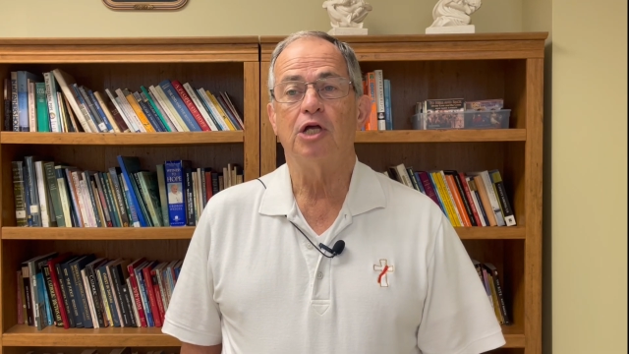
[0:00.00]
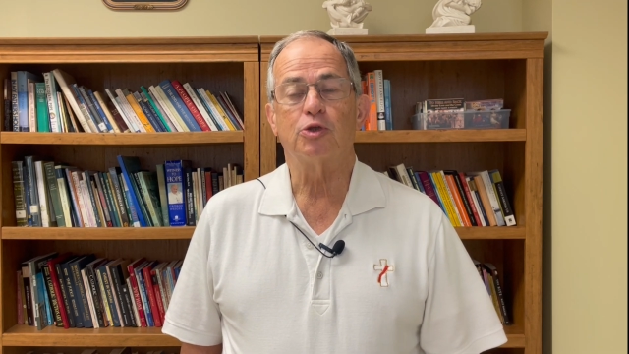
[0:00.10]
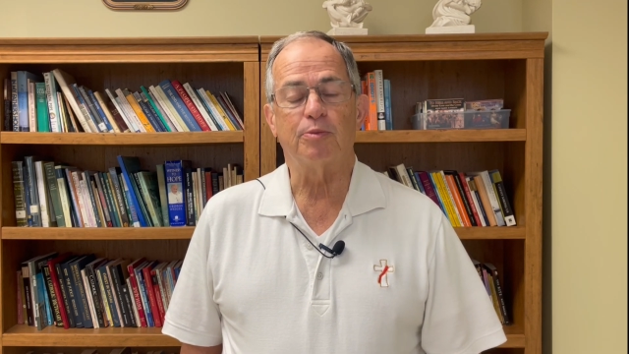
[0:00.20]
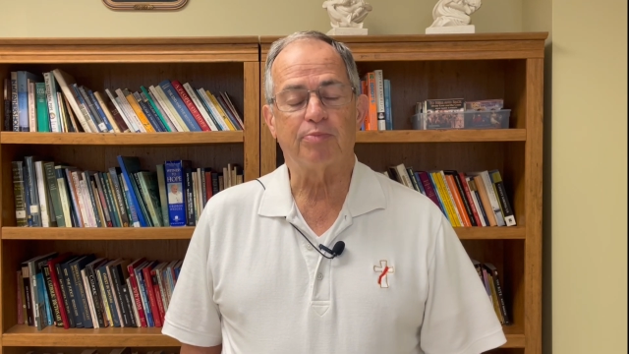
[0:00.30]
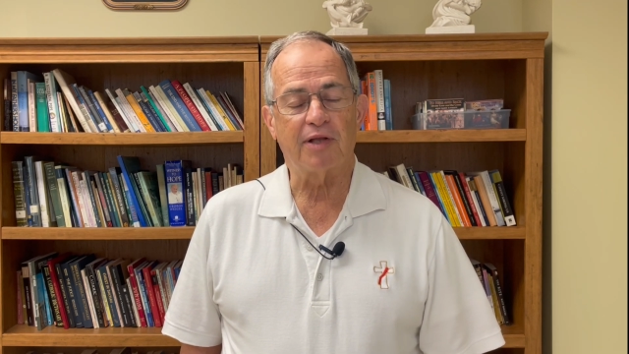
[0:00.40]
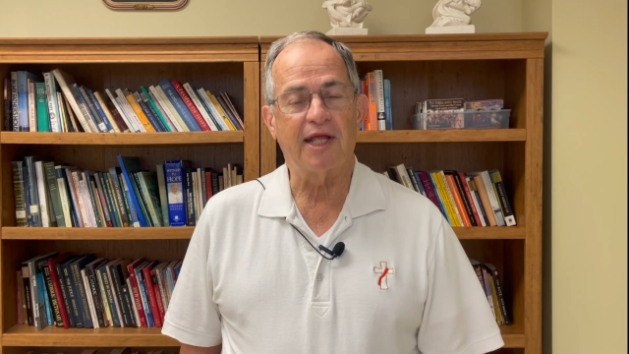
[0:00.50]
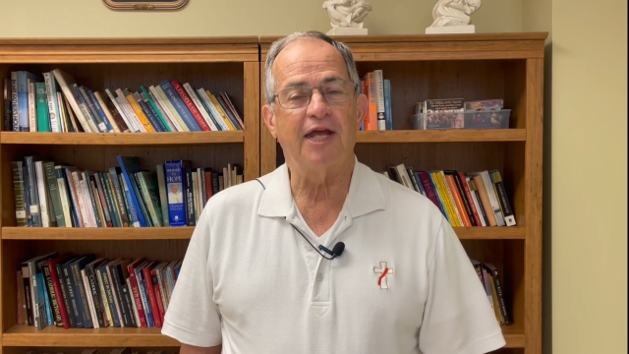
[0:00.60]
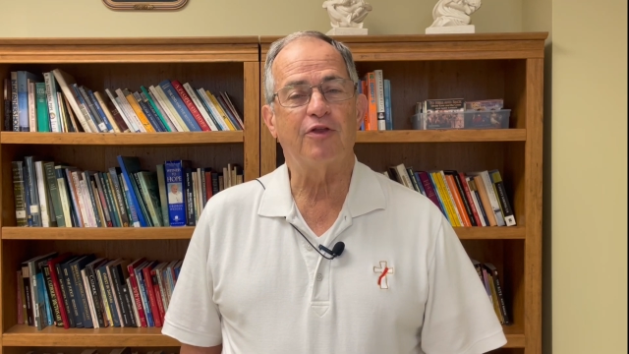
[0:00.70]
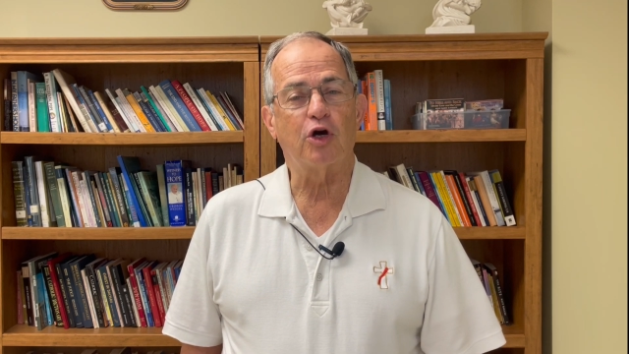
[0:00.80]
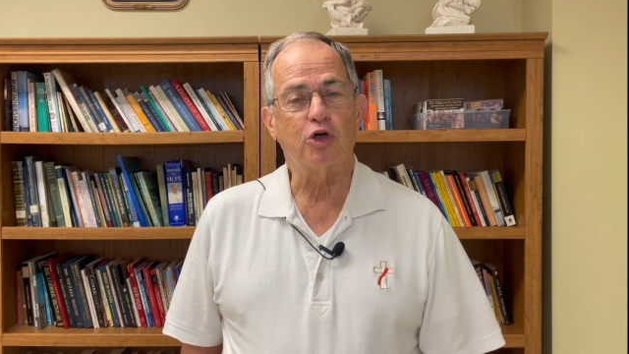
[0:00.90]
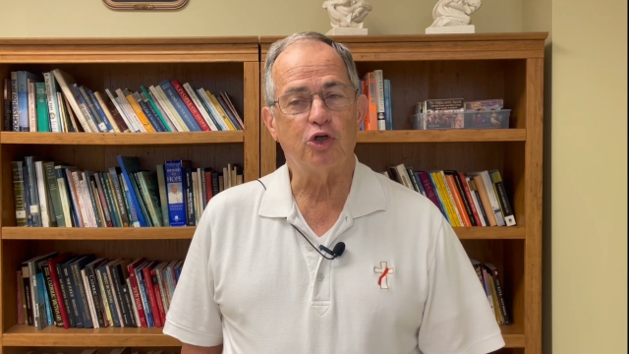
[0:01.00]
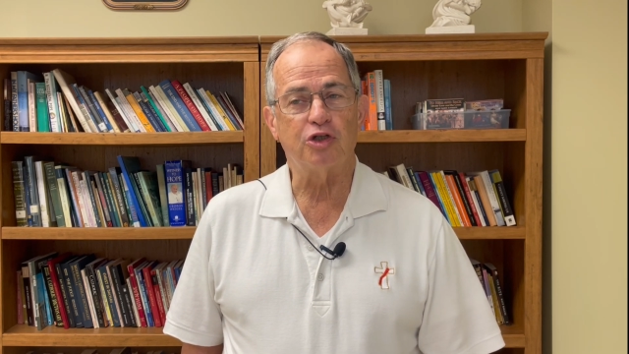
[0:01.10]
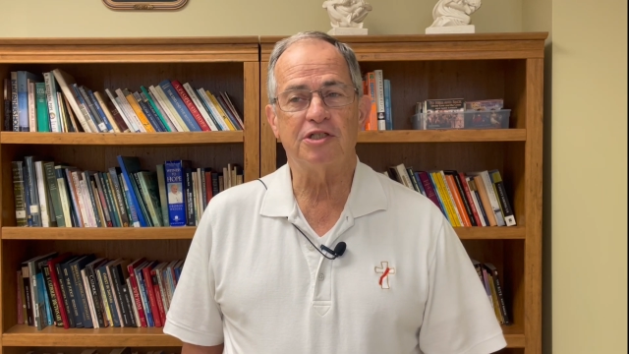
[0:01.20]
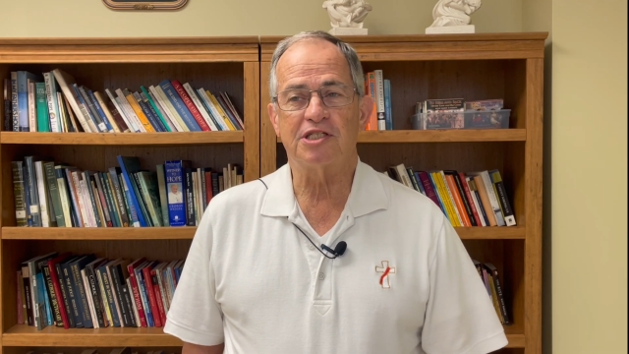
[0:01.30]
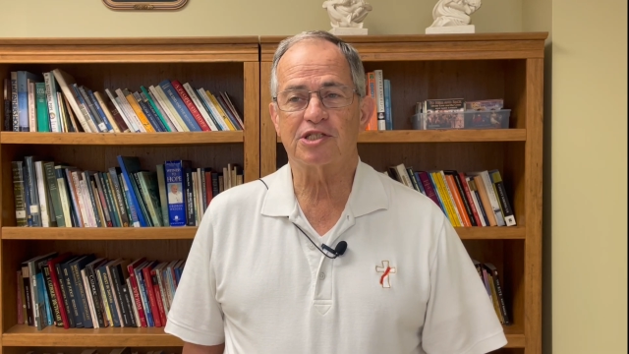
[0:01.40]
to play the
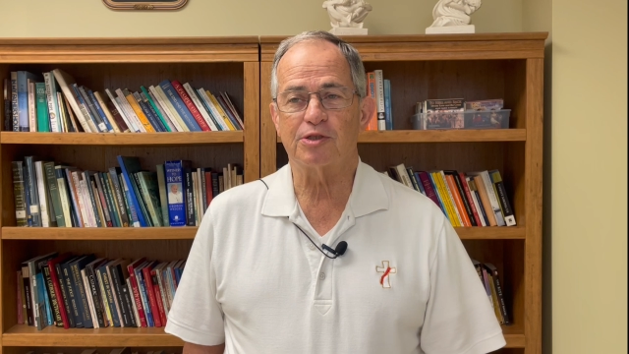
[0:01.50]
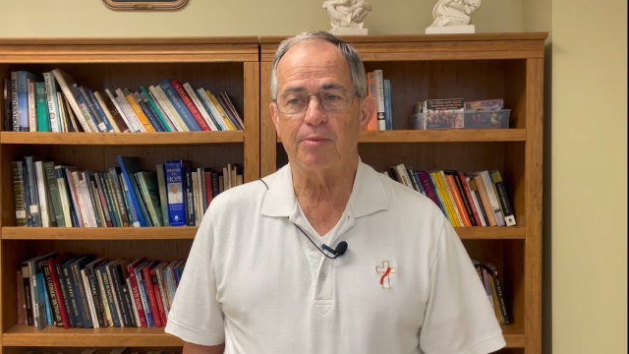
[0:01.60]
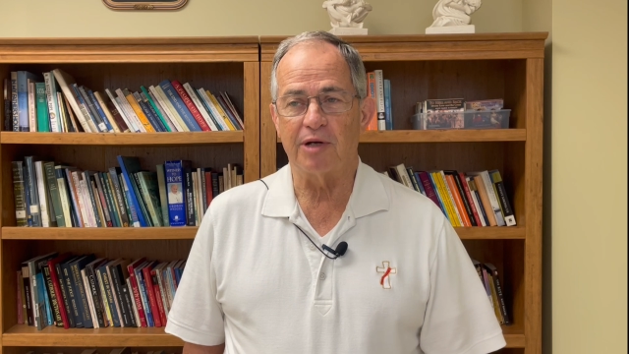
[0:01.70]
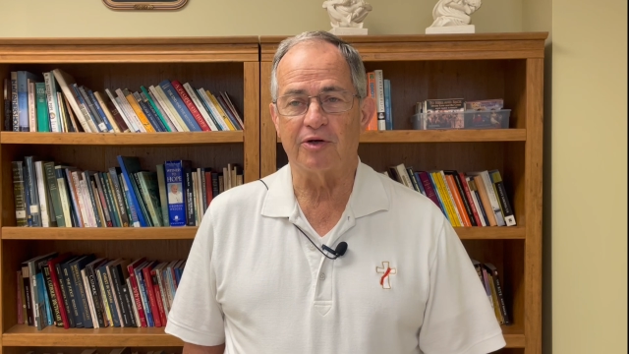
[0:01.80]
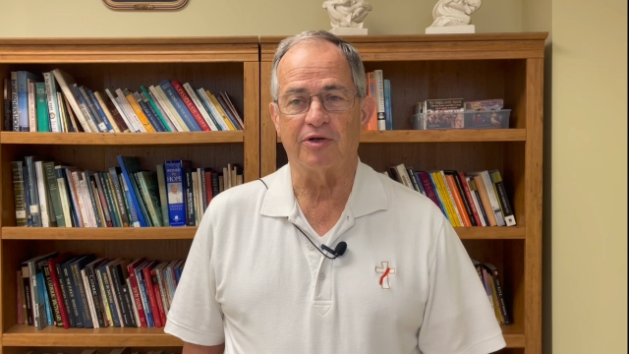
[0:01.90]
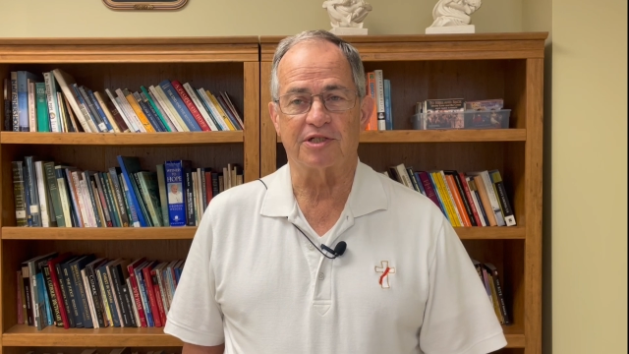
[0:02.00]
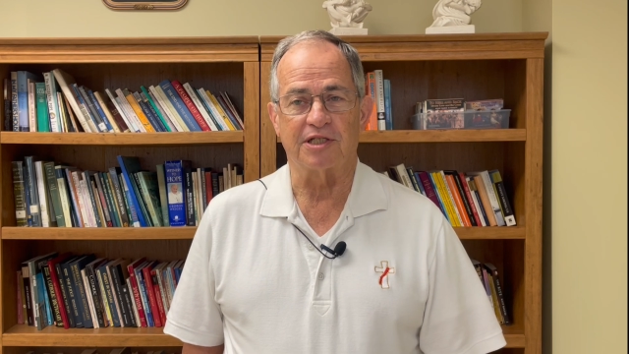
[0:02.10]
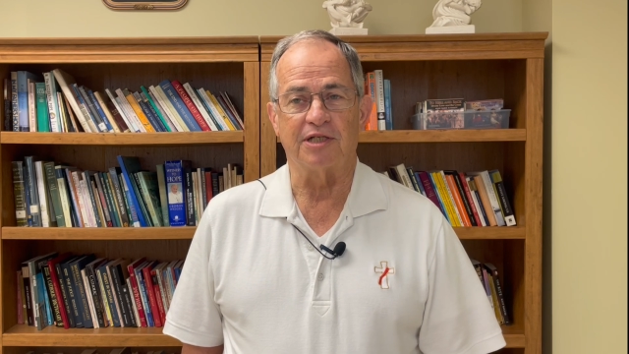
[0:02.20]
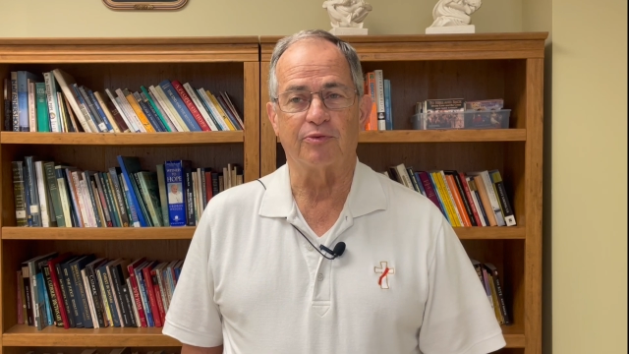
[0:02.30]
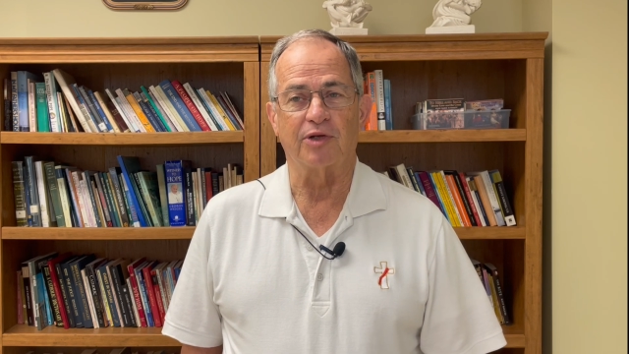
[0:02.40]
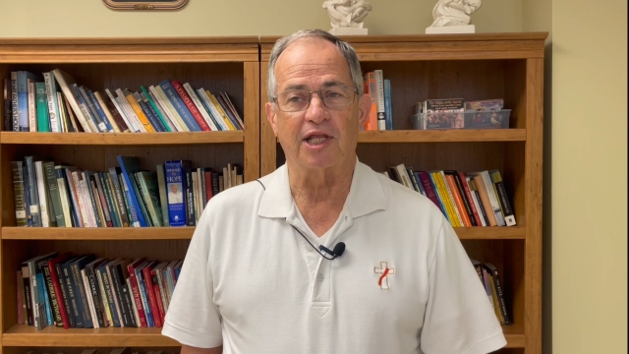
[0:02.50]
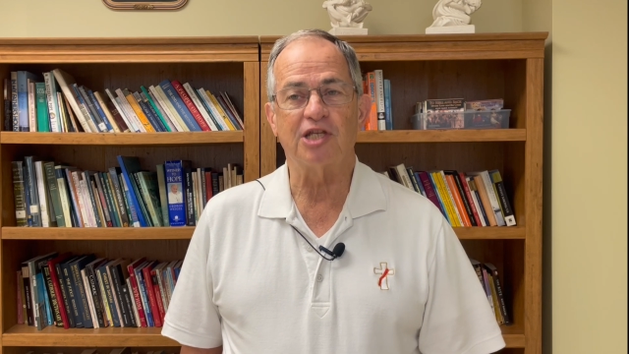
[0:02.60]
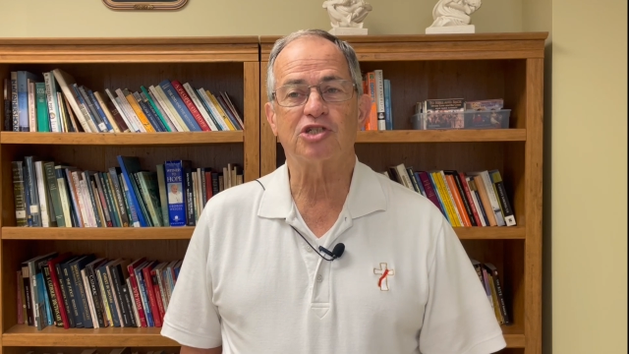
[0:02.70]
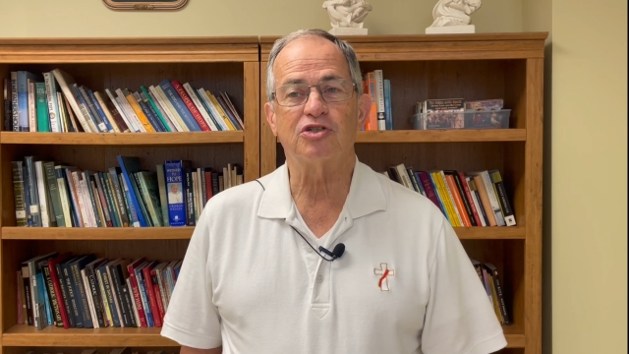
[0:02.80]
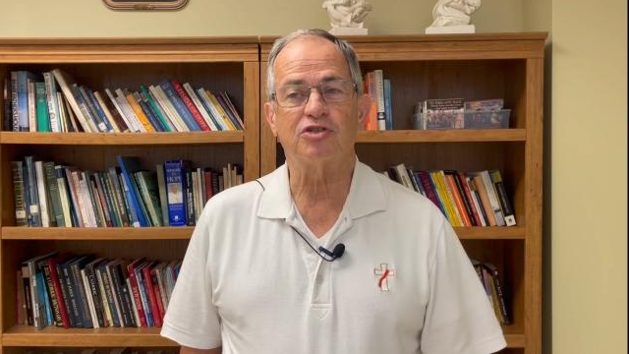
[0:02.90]
Good Samaritan in
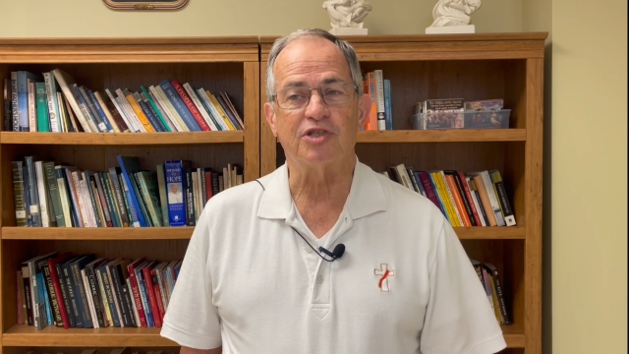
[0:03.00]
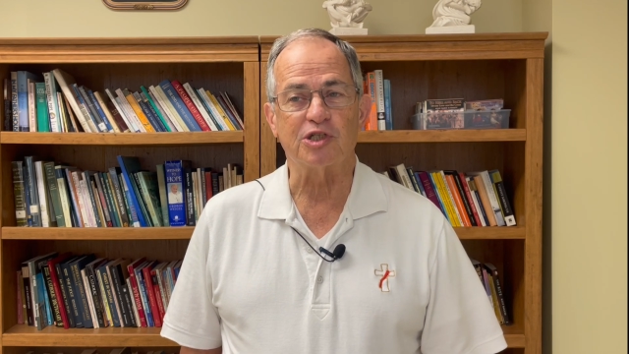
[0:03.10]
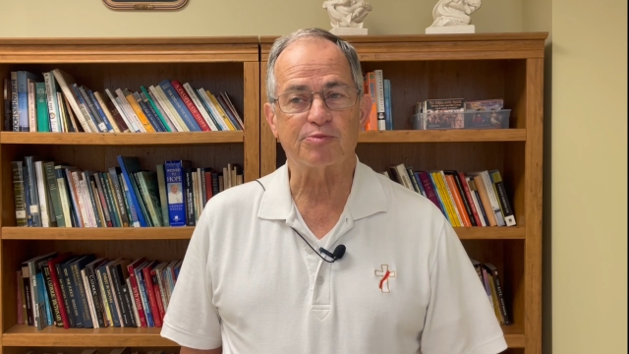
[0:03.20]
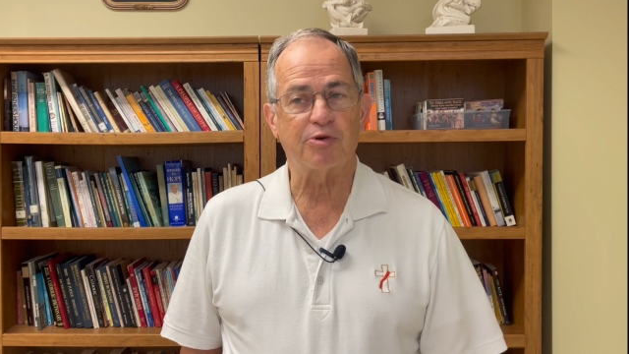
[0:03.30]
relation to this